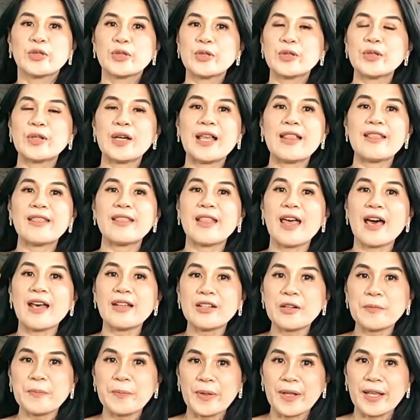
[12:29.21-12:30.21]
to
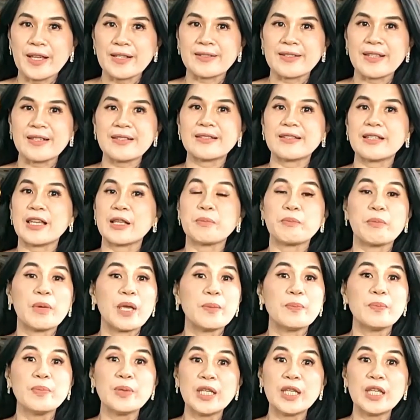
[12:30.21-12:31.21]
another places that
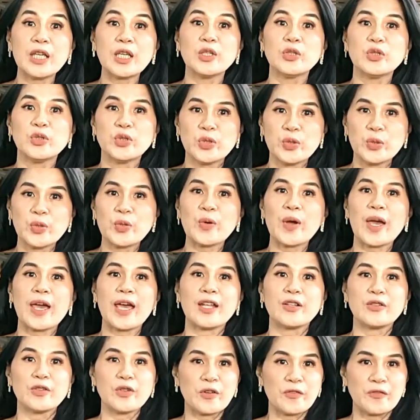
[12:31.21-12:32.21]
maybe you
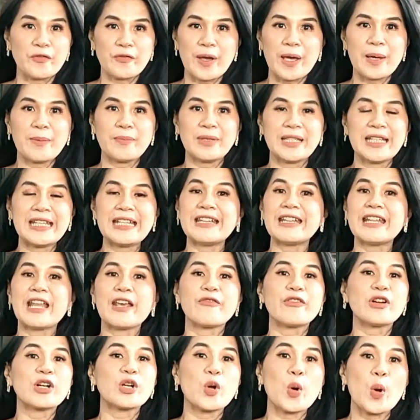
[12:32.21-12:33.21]
and your family
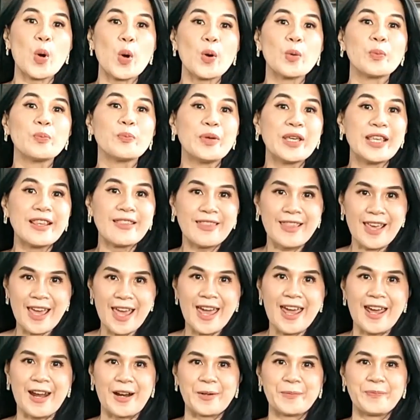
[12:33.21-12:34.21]
never go been
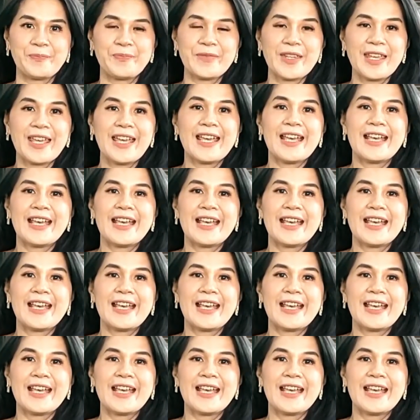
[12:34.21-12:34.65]
there.